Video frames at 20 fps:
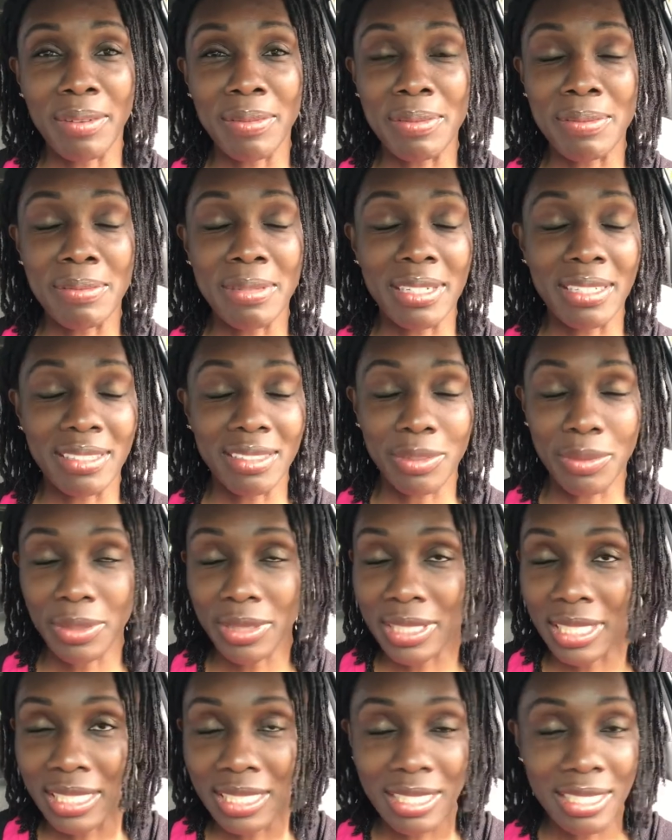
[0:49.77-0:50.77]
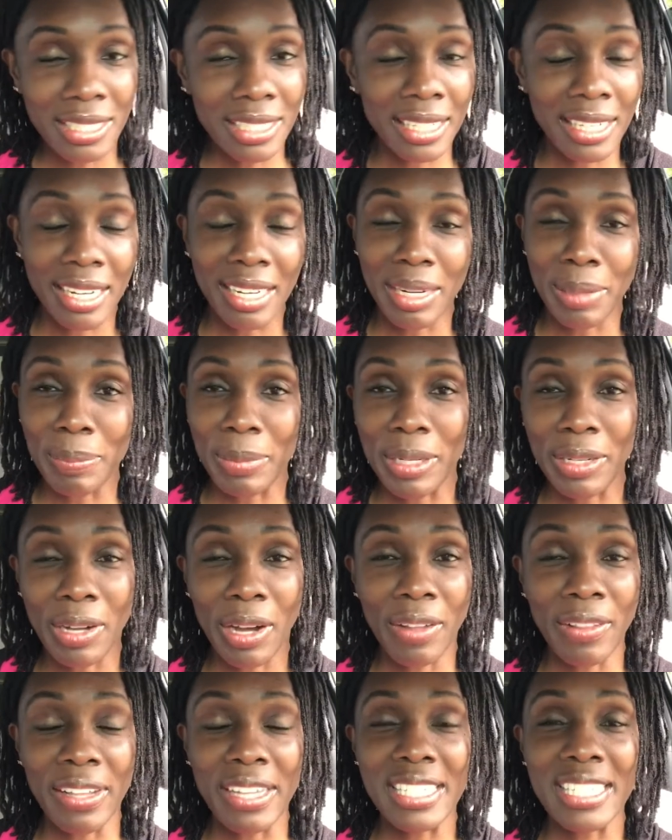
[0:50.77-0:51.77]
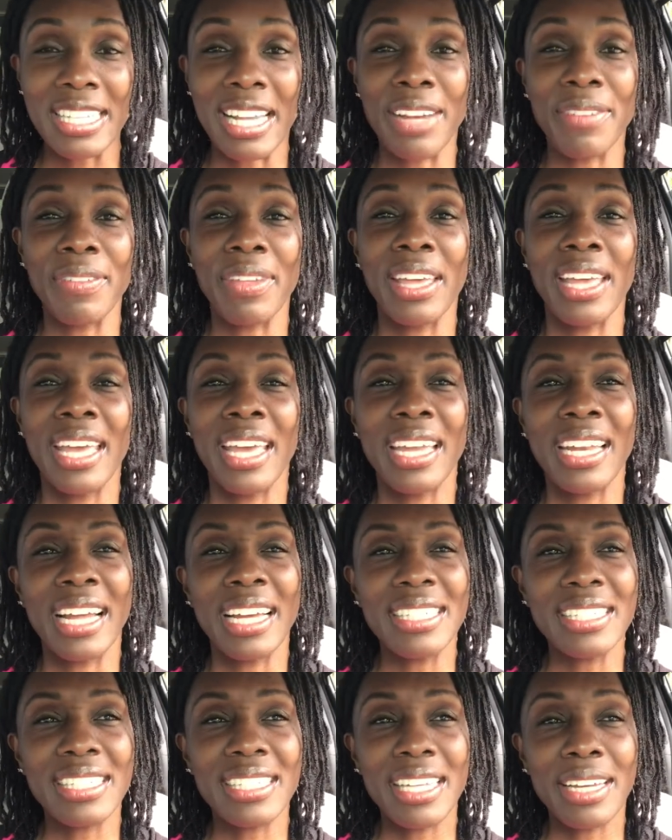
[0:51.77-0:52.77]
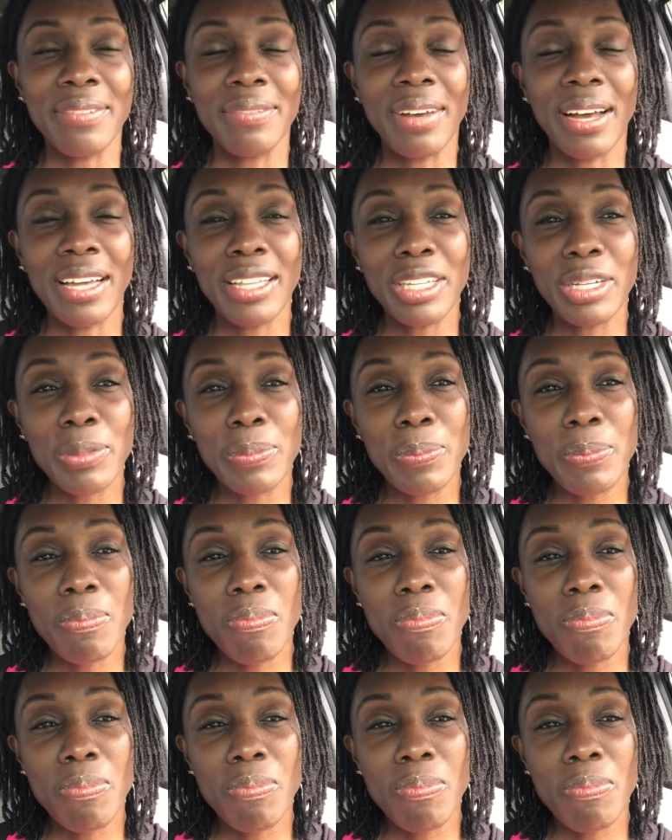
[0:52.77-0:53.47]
I was like doing dishes, cleaning up, and all that stuff. And I just said, Father,